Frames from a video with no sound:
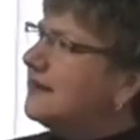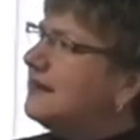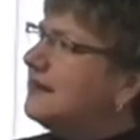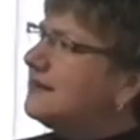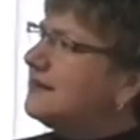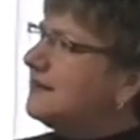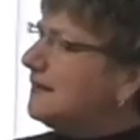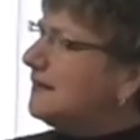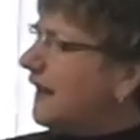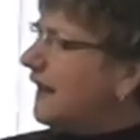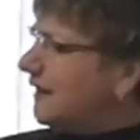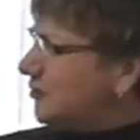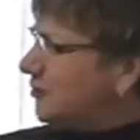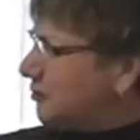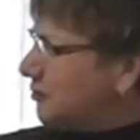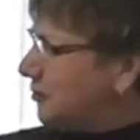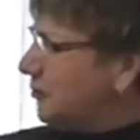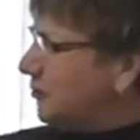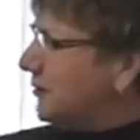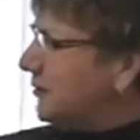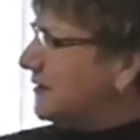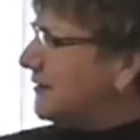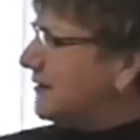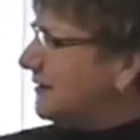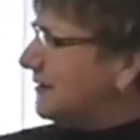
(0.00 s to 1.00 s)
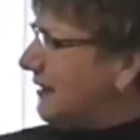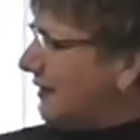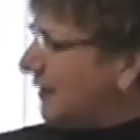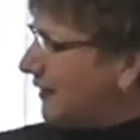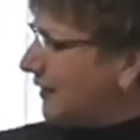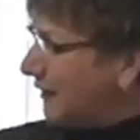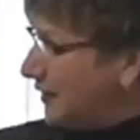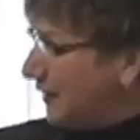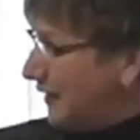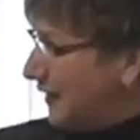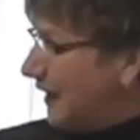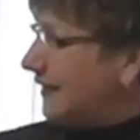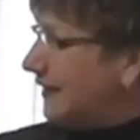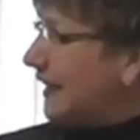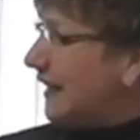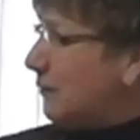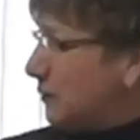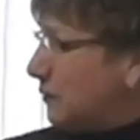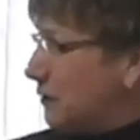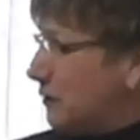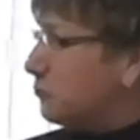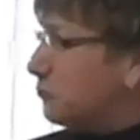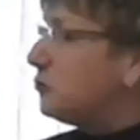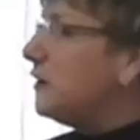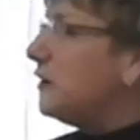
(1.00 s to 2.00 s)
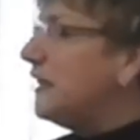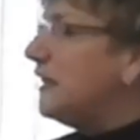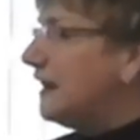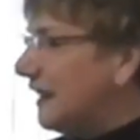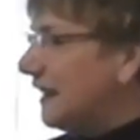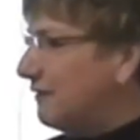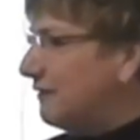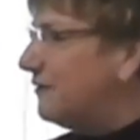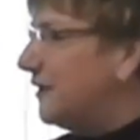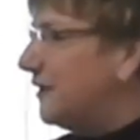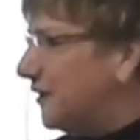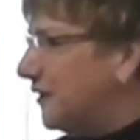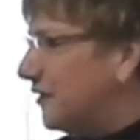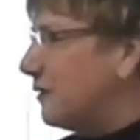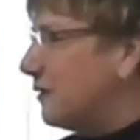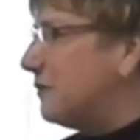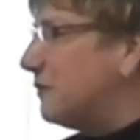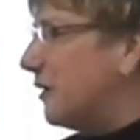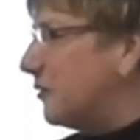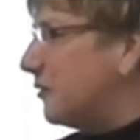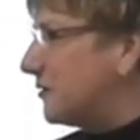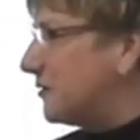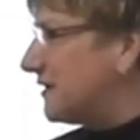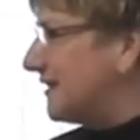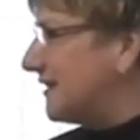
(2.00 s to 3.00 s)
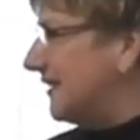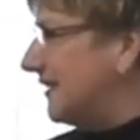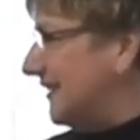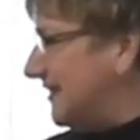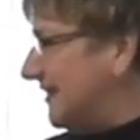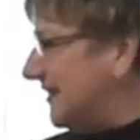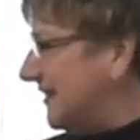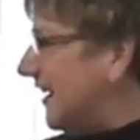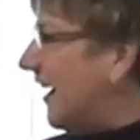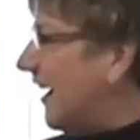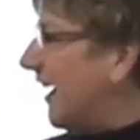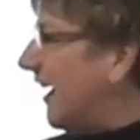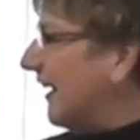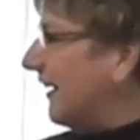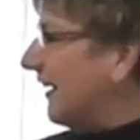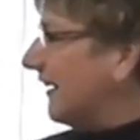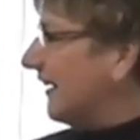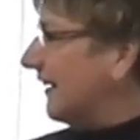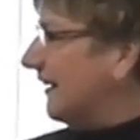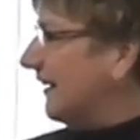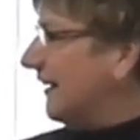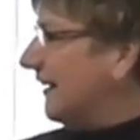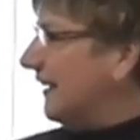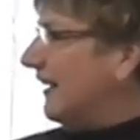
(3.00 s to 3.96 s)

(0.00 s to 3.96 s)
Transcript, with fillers: I isn't that true? Isn't that the thing that we really fear the most is dying?